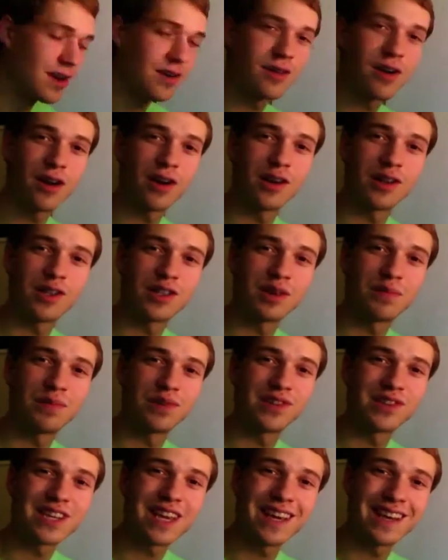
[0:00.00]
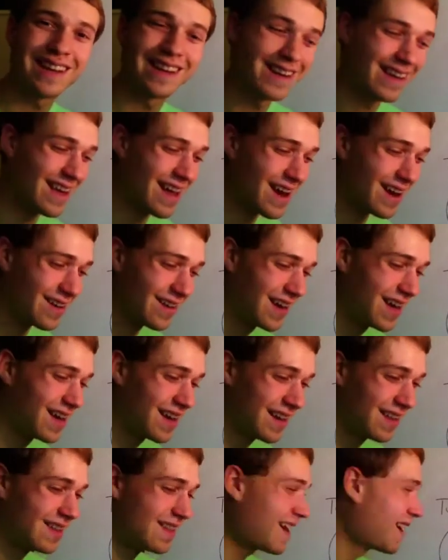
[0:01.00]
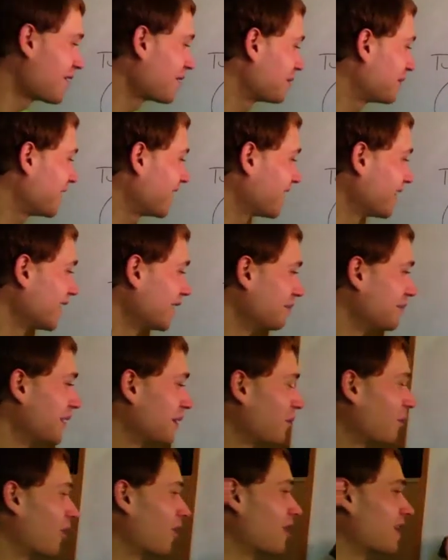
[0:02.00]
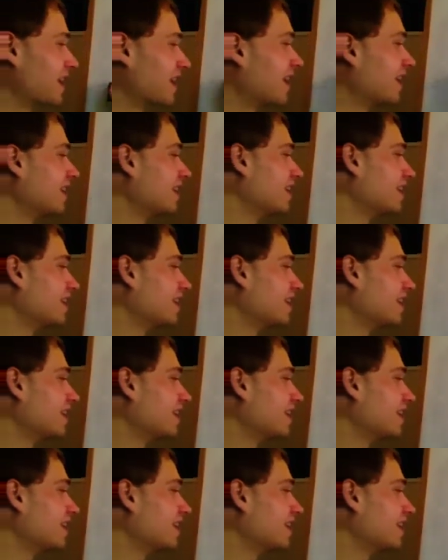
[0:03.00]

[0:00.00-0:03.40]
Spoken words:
turn and slip and skid indicator. That would be a little bit wordy.